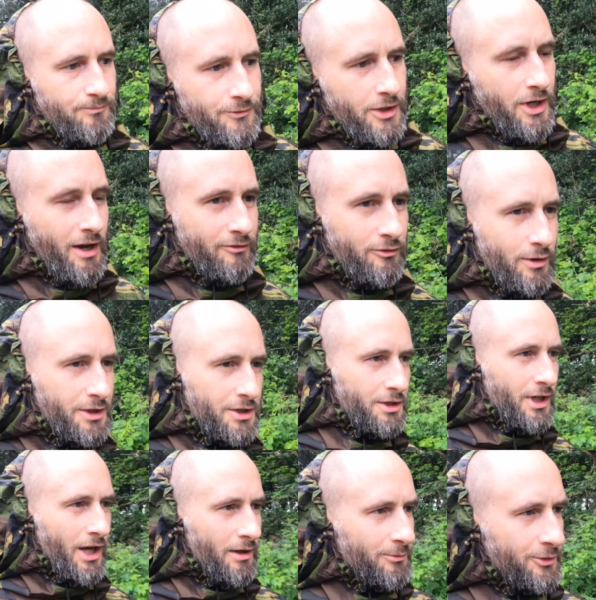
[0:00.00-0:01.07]
You have to actually
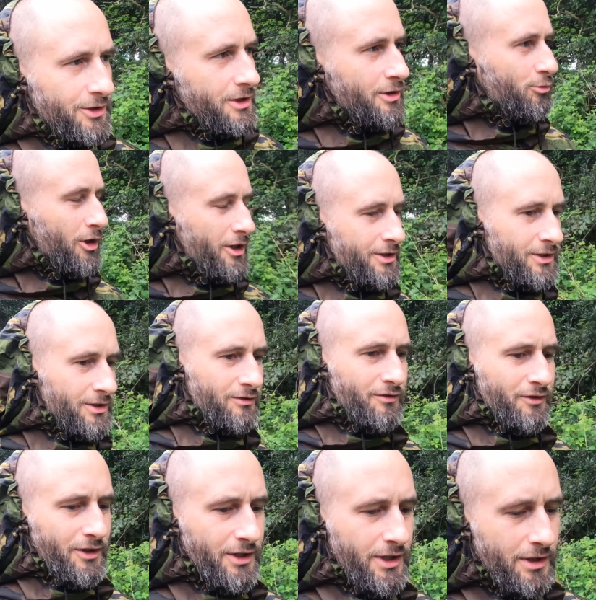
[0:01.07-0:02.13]
come to these places to
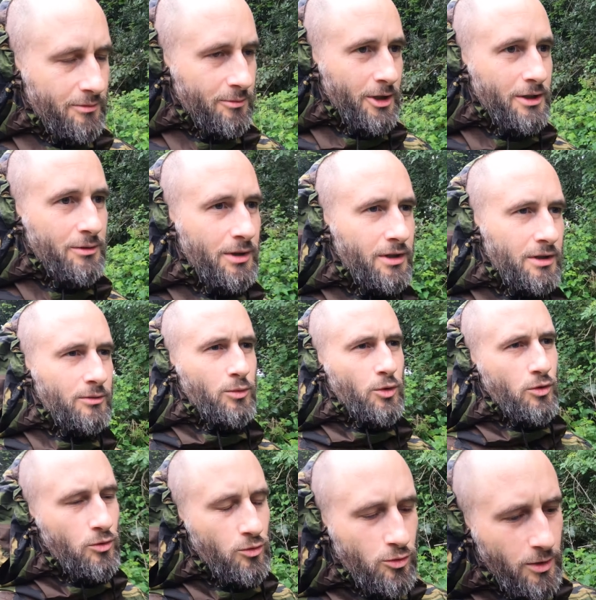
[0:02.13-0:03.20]
find out. But anyway, I'm going to
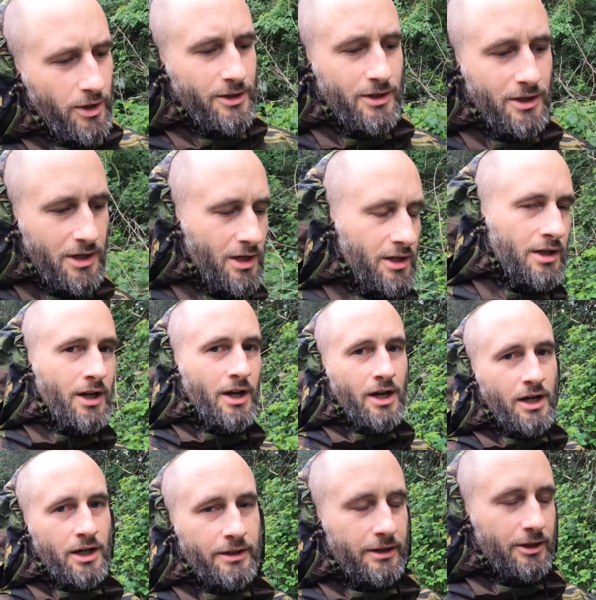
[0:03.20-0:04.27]
walk all the way to the end,
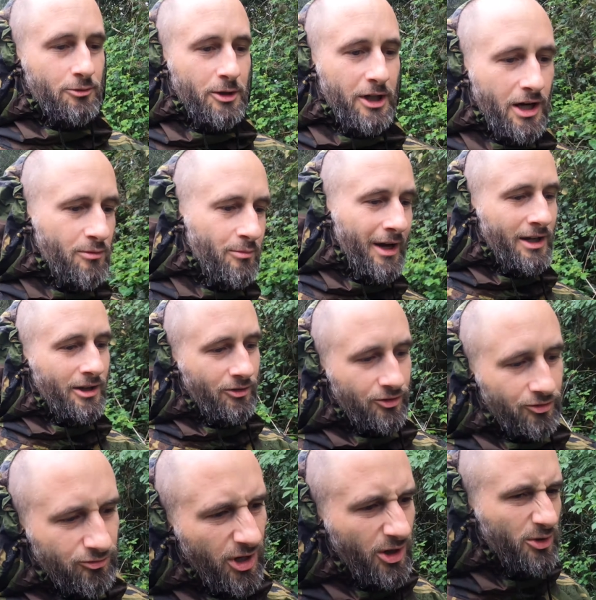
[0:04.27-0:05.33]
and then I'll be going back along
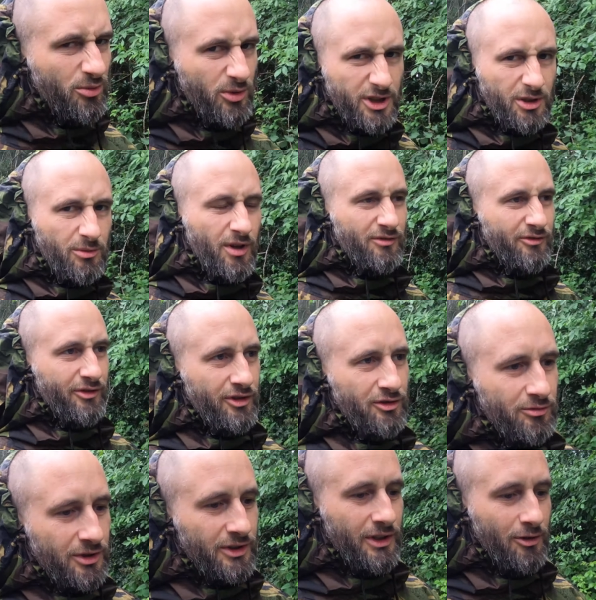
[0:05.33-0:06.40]
the road, which I won't
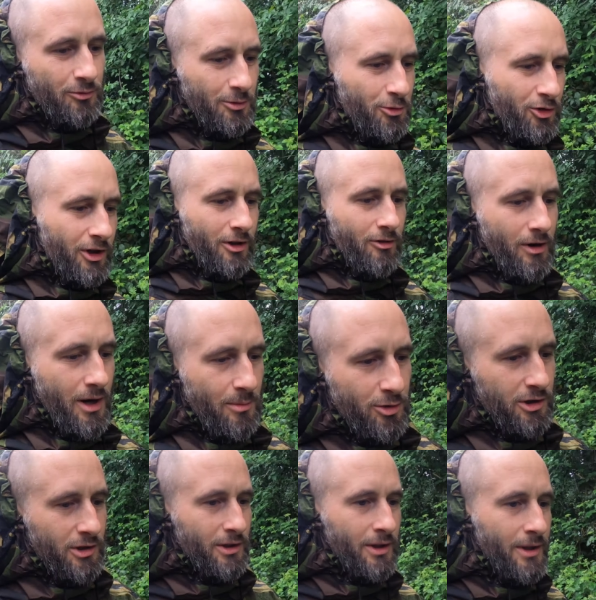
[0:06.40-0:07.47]
film because that'll be pretty crap.
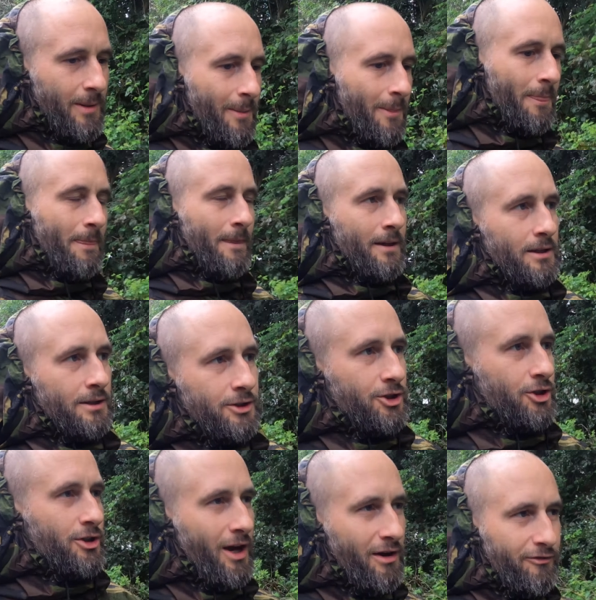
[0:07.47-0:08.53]
It's
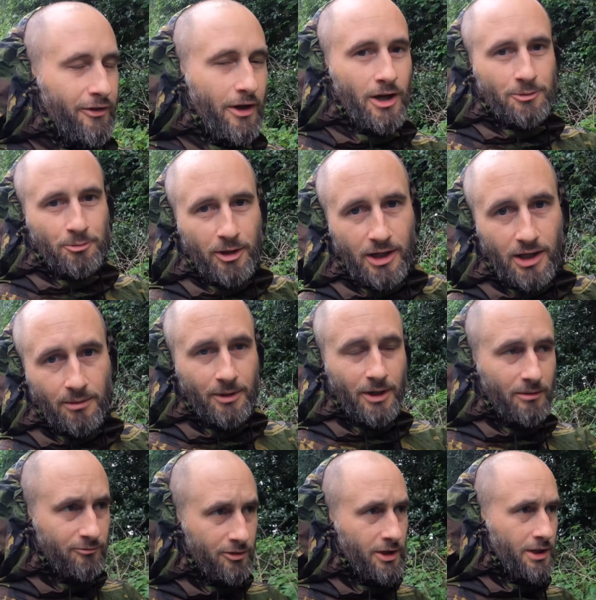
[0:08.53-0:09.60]
just that first coming
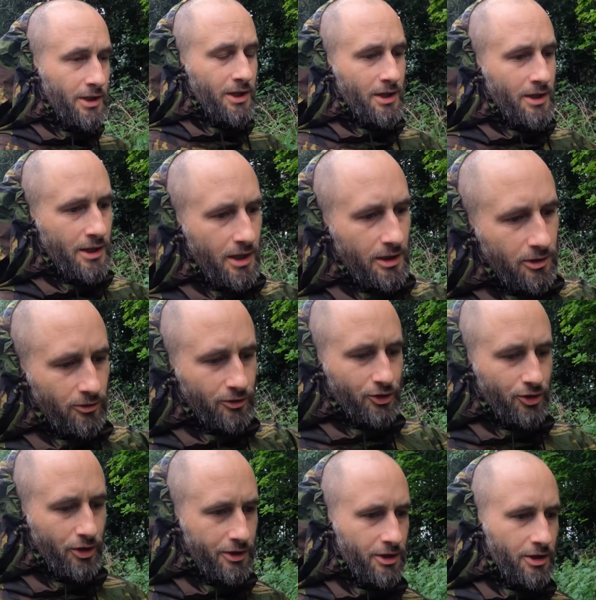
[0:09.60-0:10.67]
up, really, that long
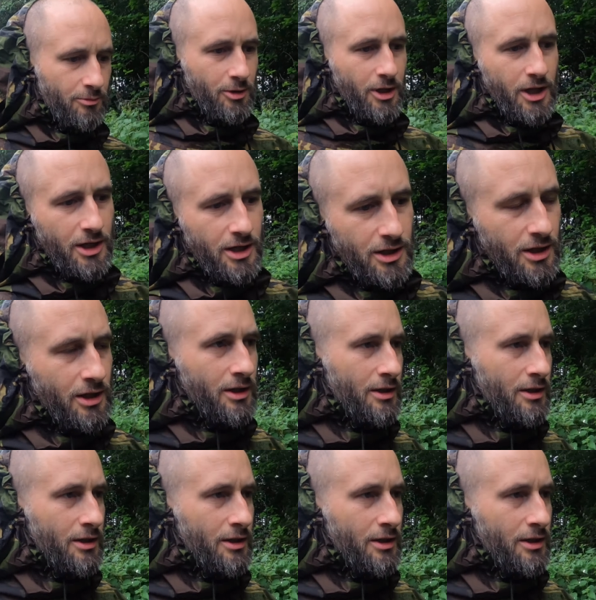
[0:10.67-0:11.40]
stretch at the beginning,